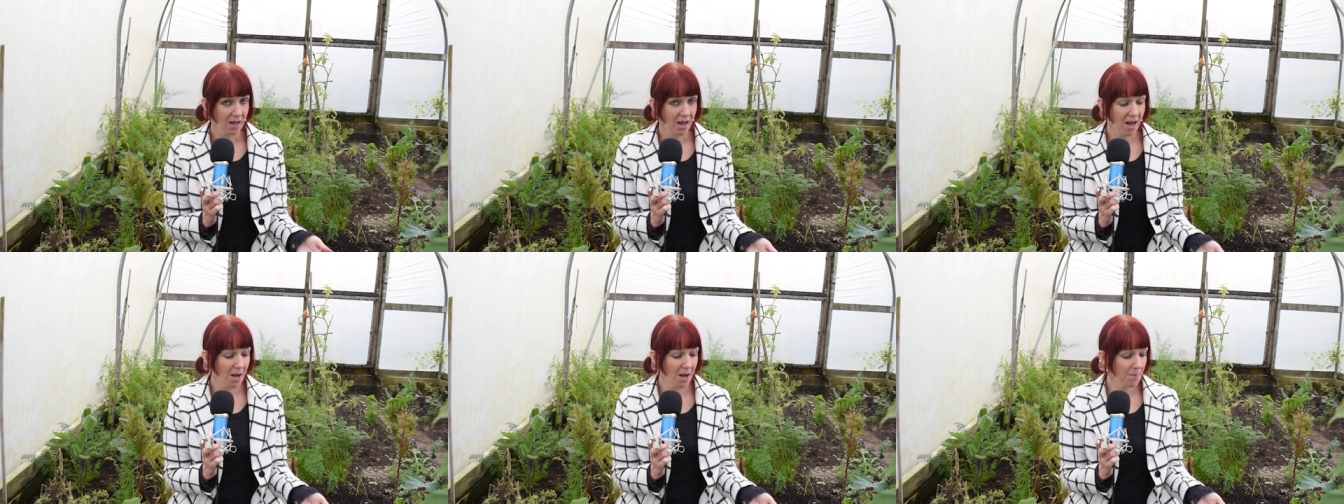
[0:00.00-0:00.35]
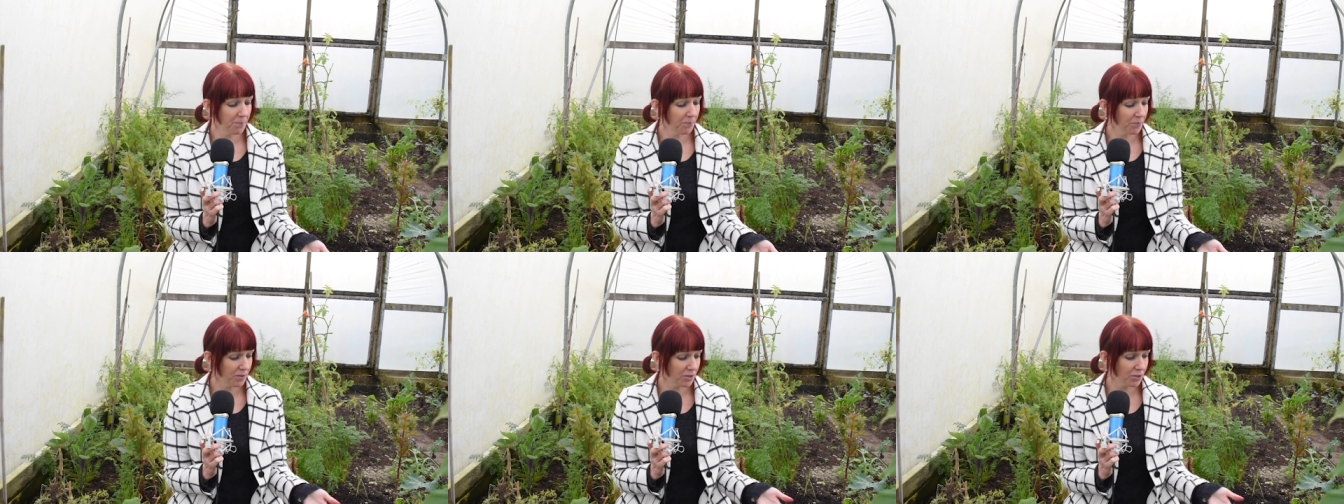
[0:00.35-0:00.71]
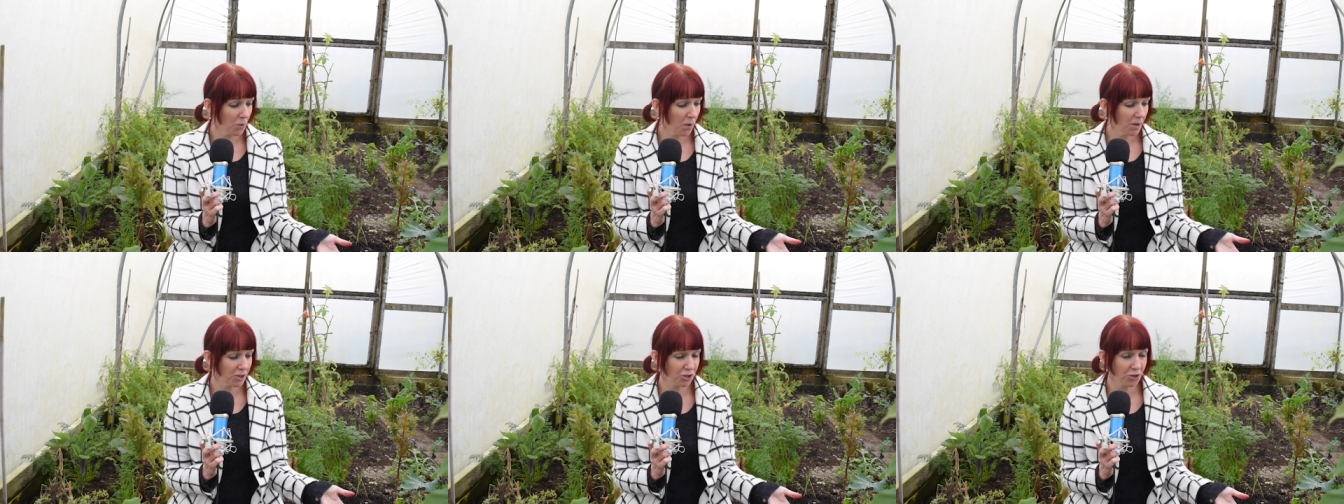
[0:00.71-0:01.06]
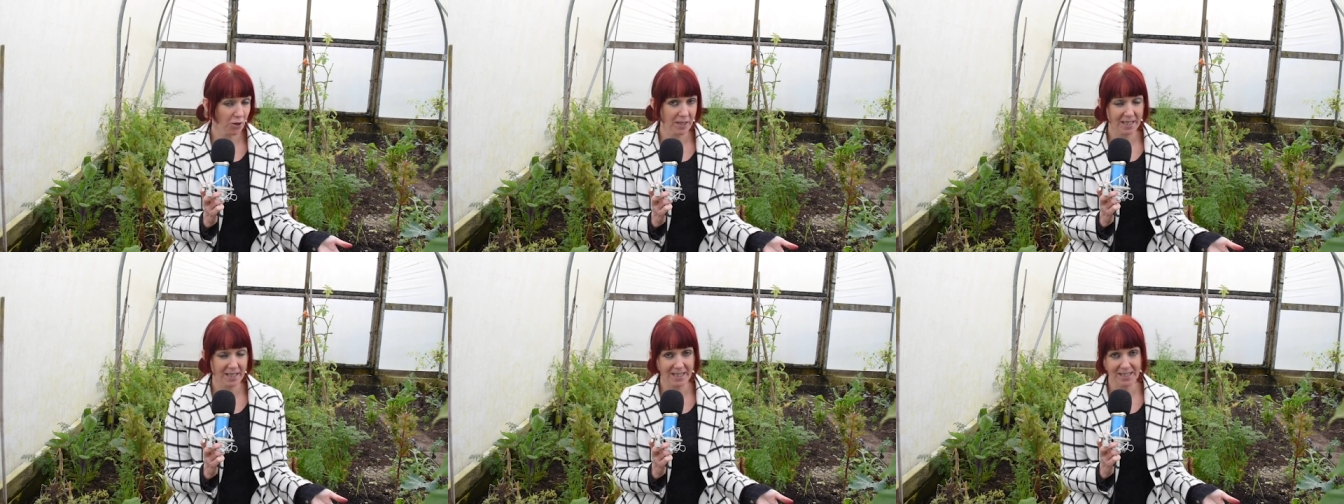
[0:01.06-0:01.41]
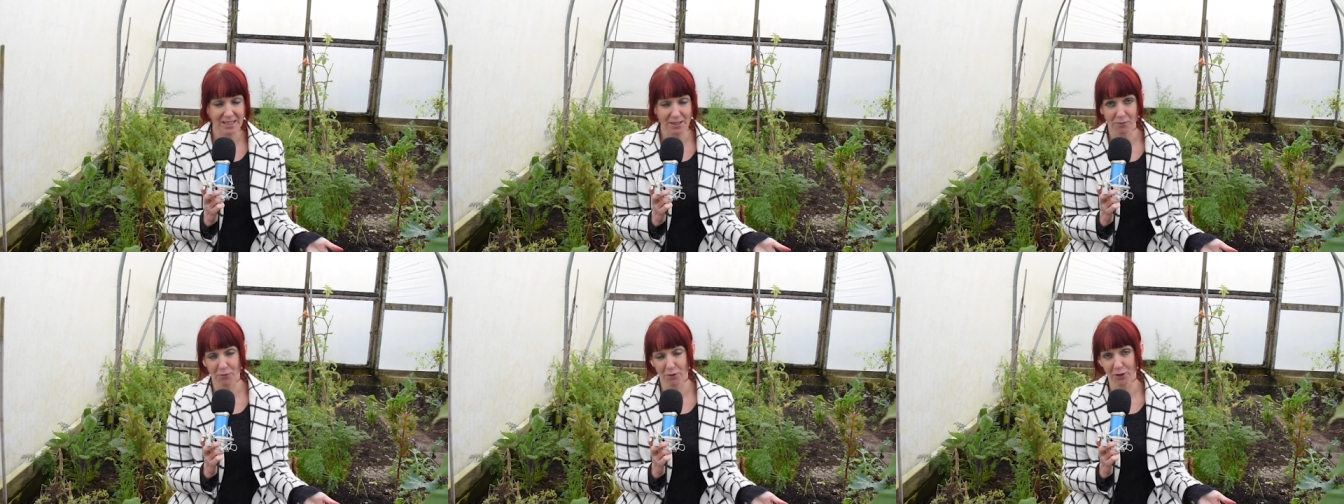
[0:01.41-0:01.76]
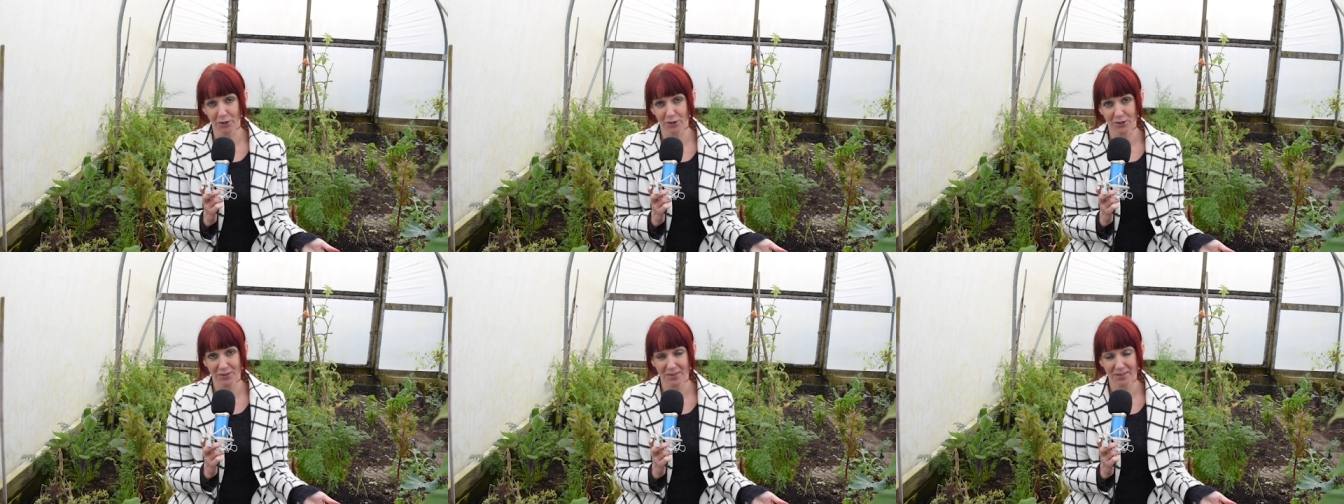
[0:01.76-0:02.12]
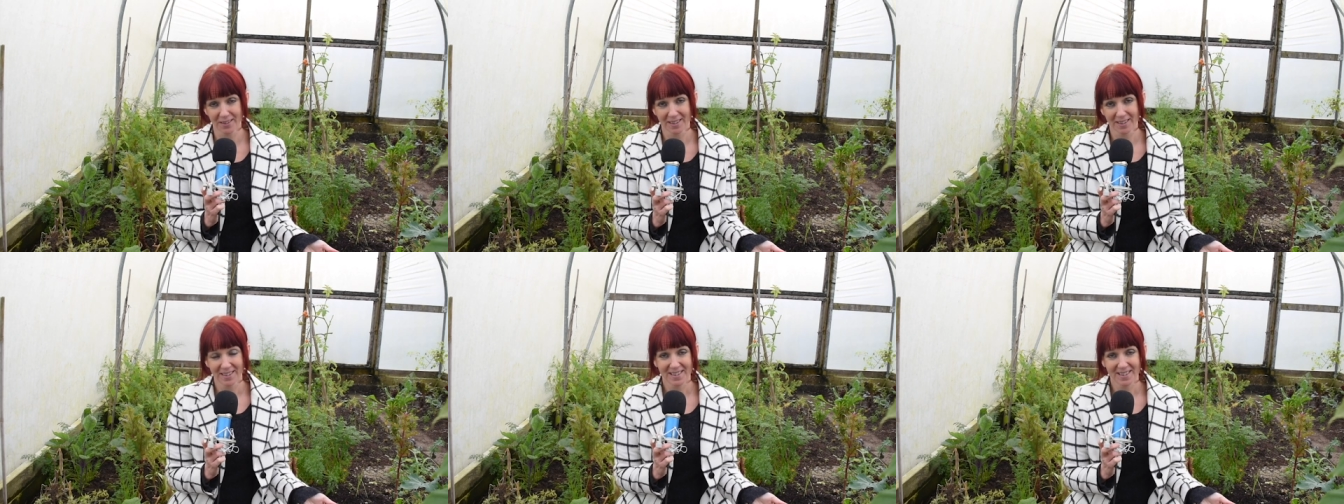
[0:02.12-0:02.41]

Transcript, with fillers: Um, it's quite striking difference